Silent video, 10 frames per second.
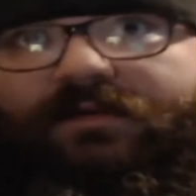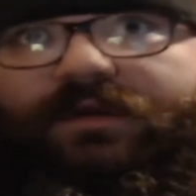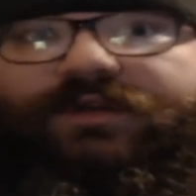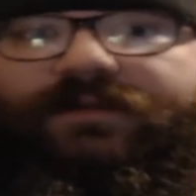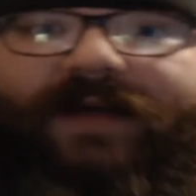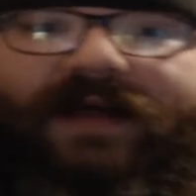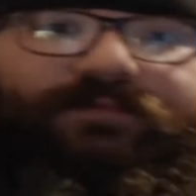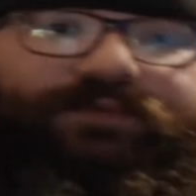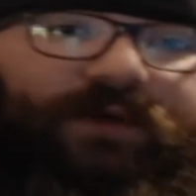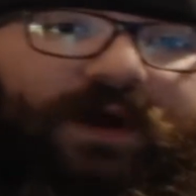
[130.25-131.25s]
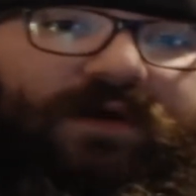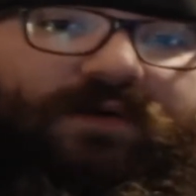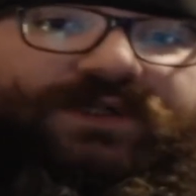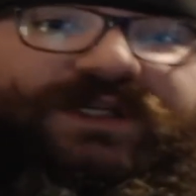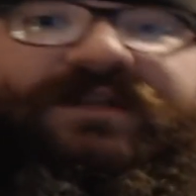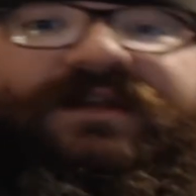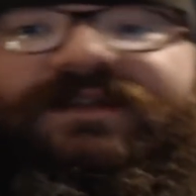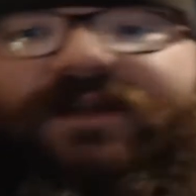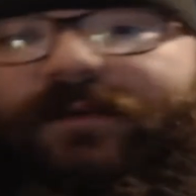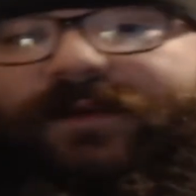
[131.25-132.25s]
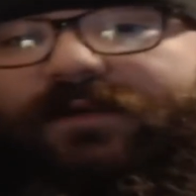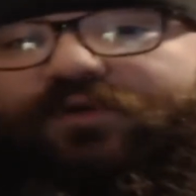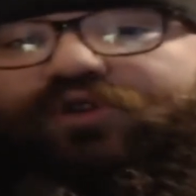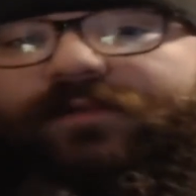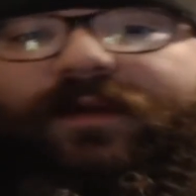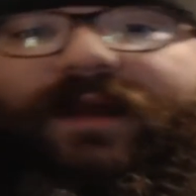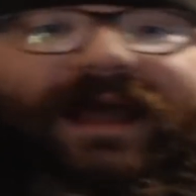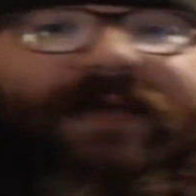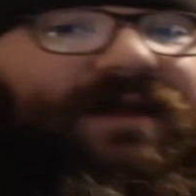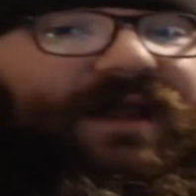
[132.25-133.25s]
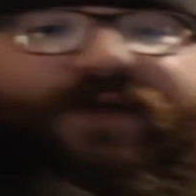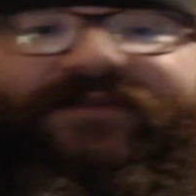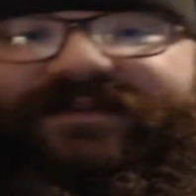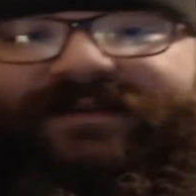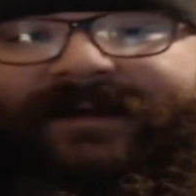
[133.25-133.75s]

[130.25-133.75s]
New Japan Pro, GCW, AAA, and many others.